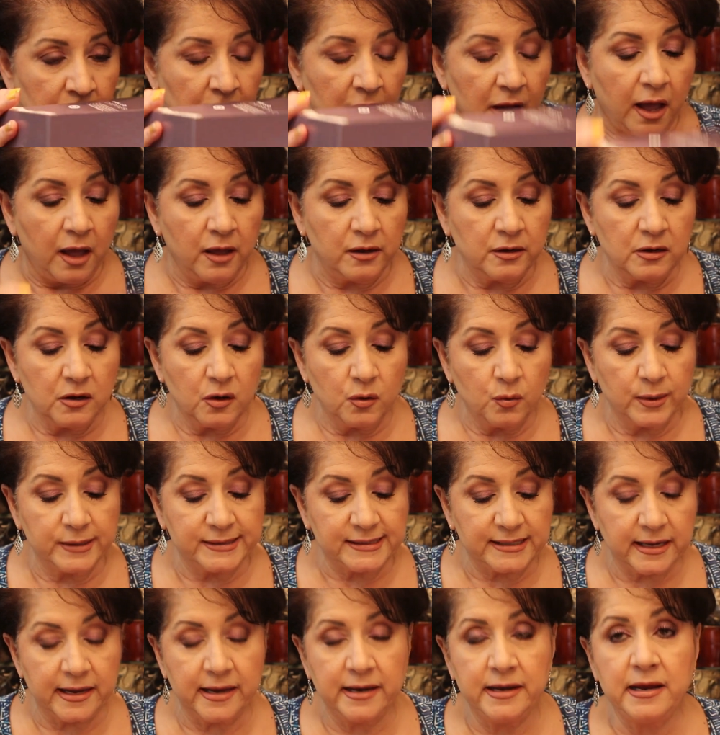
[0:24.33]
I don't know
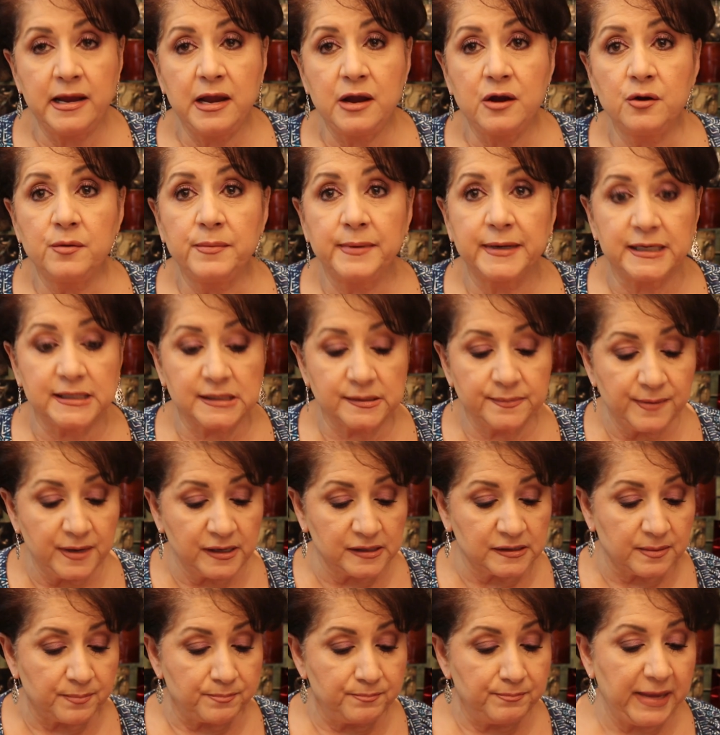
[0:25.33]
what's in here, but it
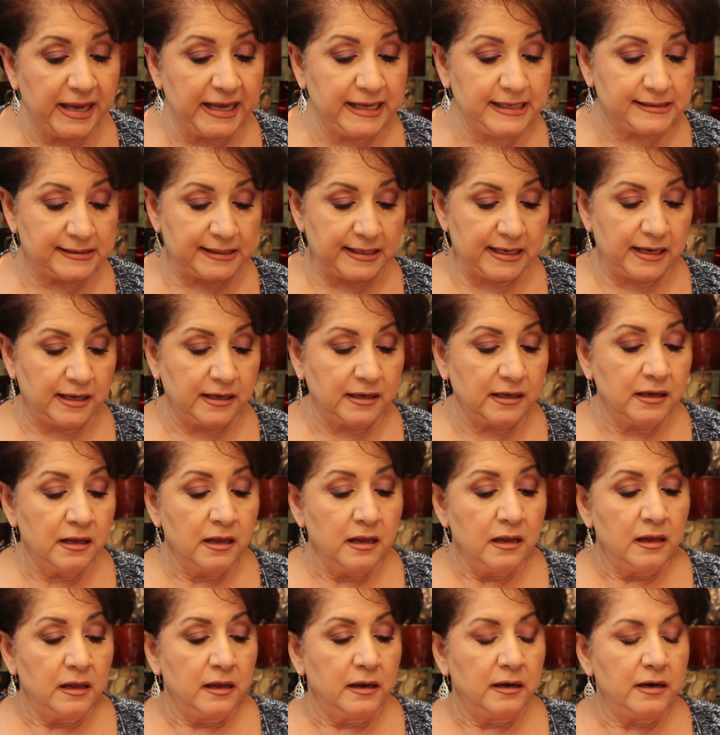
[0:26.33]
smells amazing.
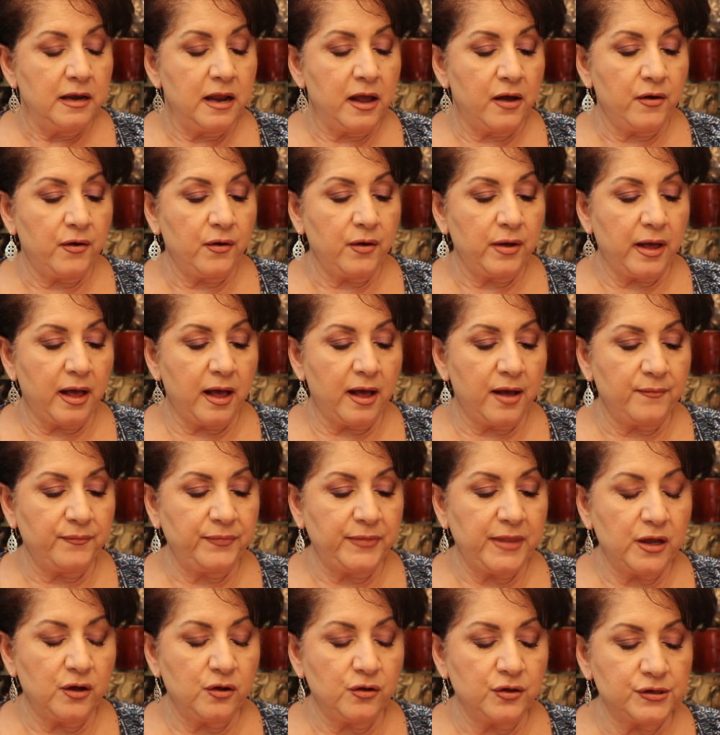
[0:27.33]

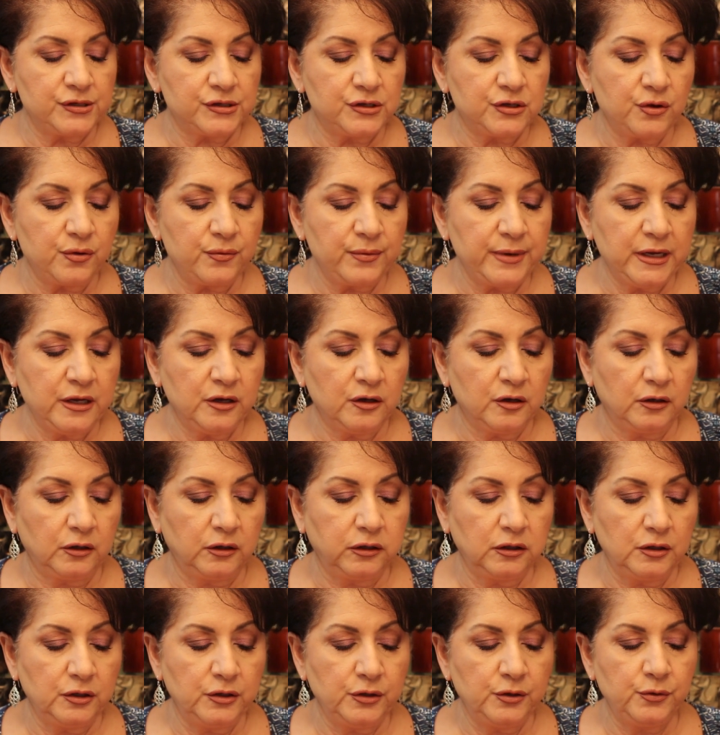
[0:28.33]
Now, they also
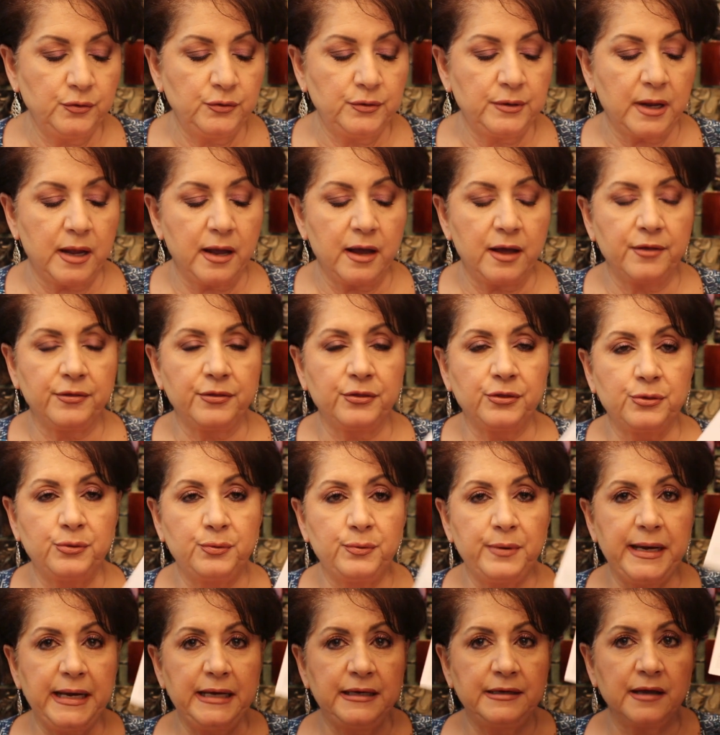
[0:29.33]
include a
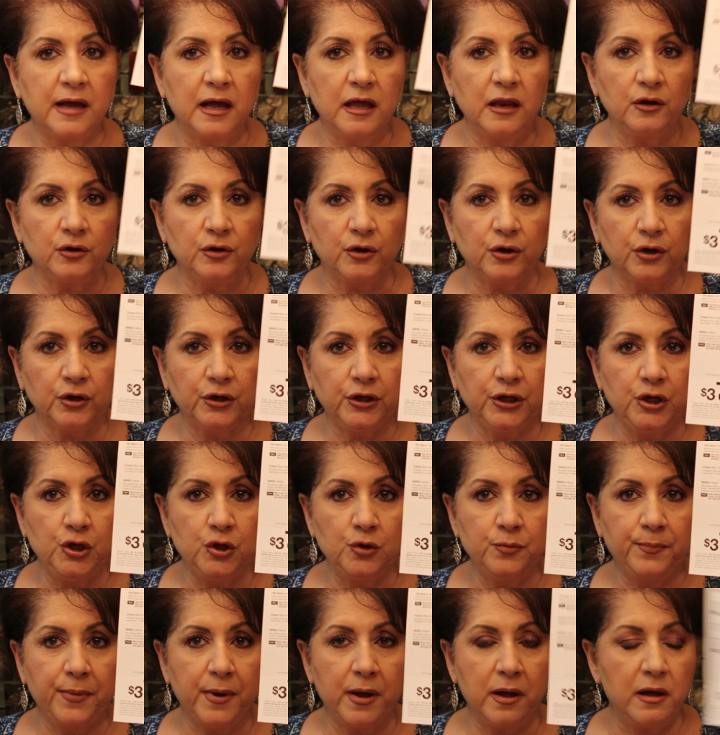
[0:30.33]
$3
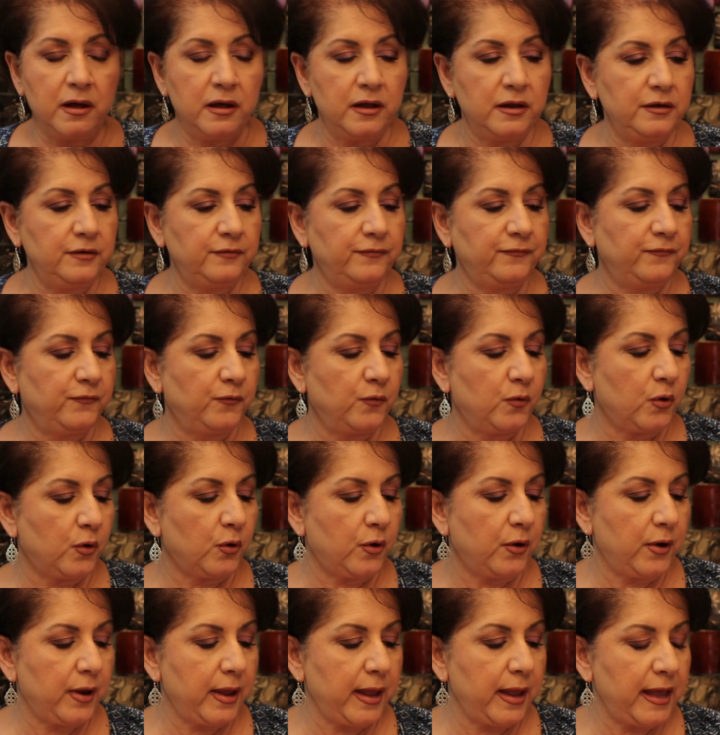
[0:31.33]
coupon
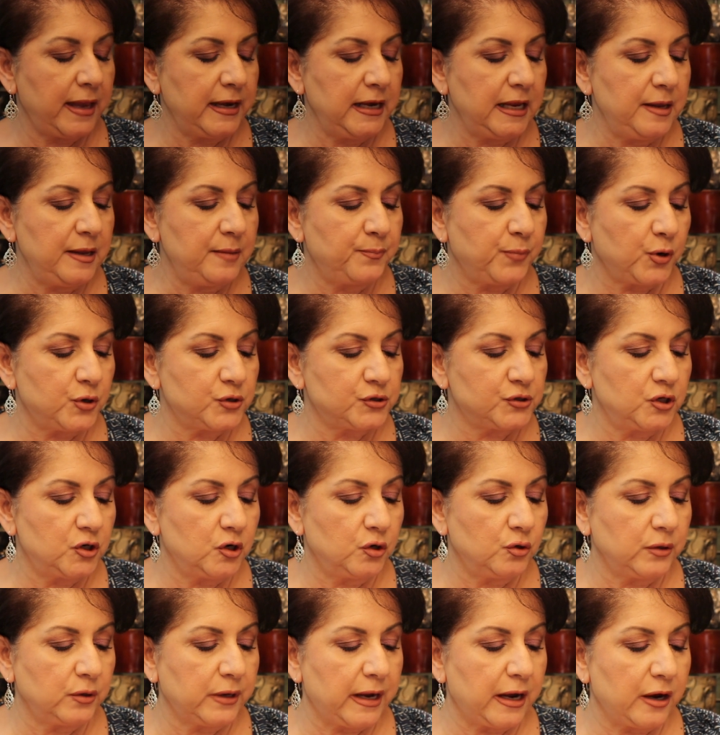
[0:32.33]
for any
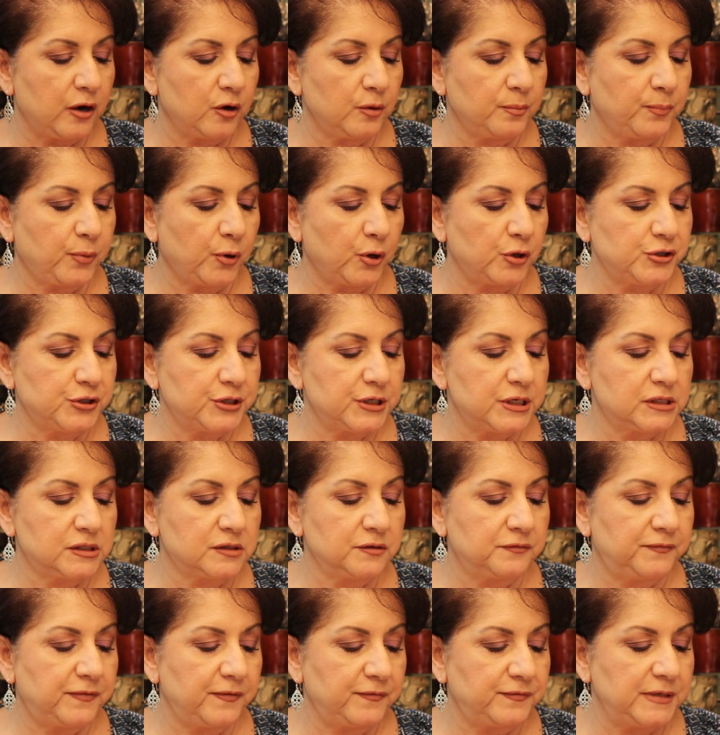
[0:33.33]
personal care purchase
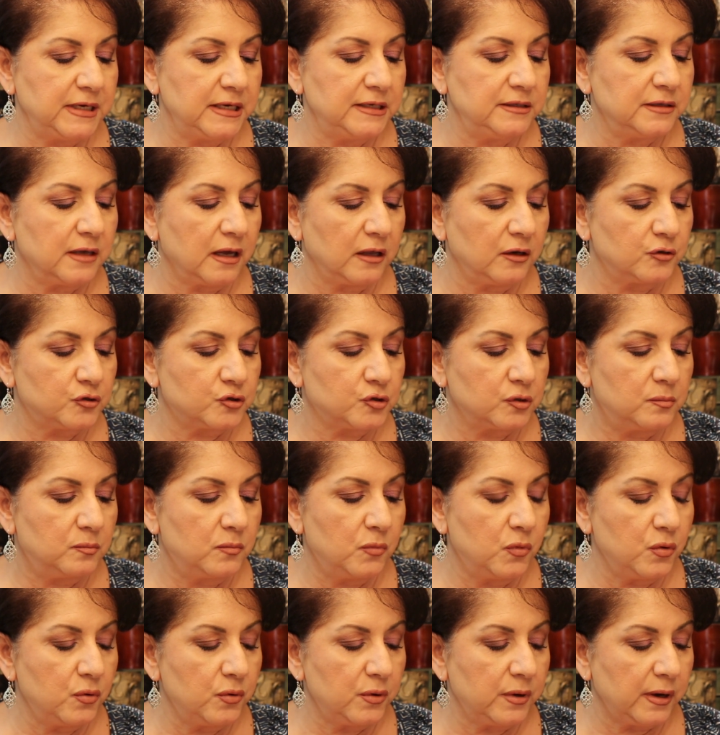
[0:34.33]
of $15 or
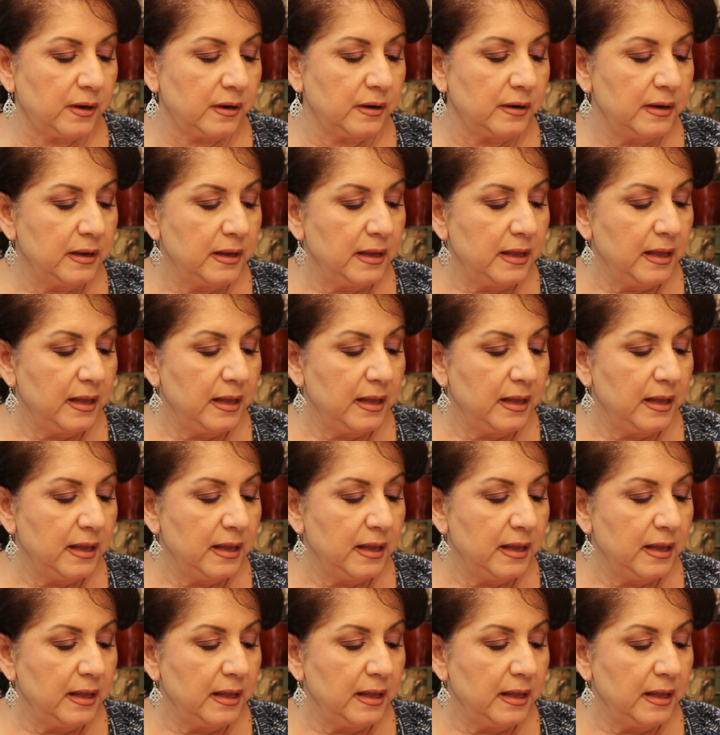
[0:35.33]
more.